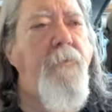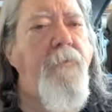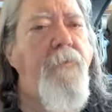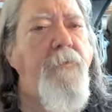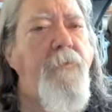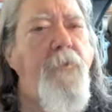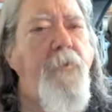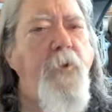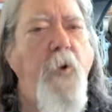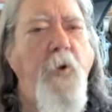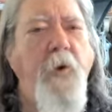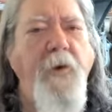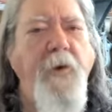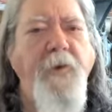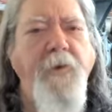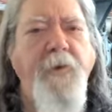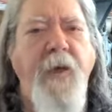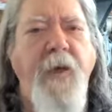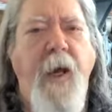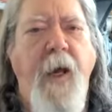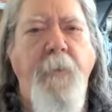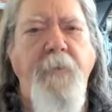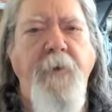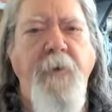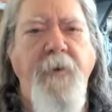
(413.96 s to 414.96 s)
Joy is
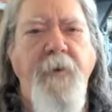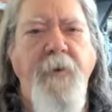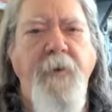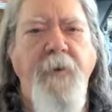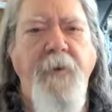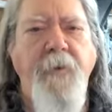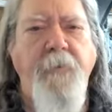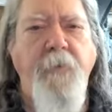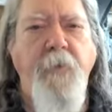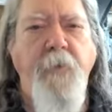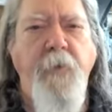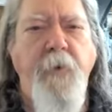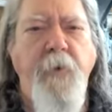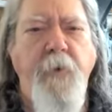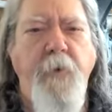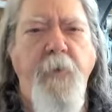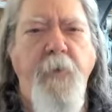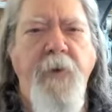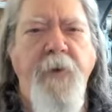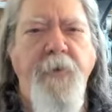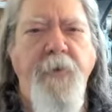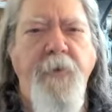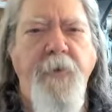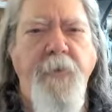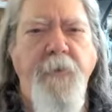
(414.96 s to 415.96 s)
happiness for no
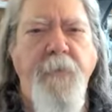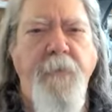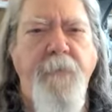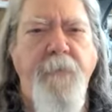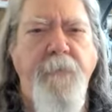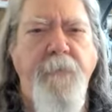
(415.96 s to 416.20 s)
reason.